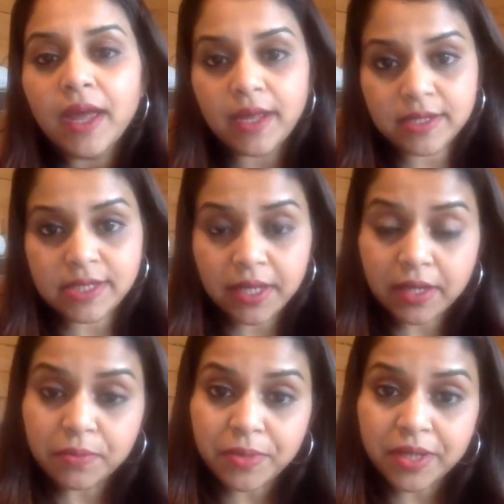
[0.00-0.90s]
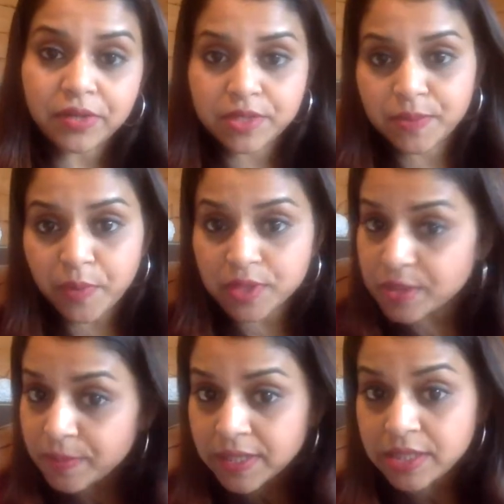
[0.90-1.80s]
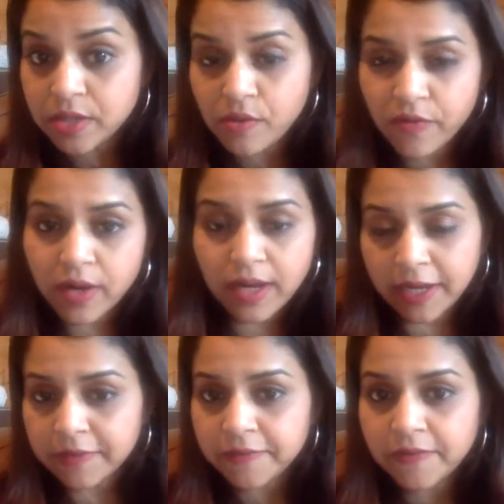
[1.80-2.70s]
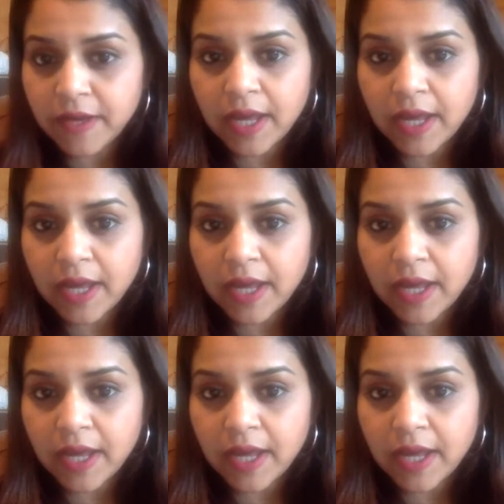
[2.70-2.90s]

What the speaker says: and take complete responsibility of our life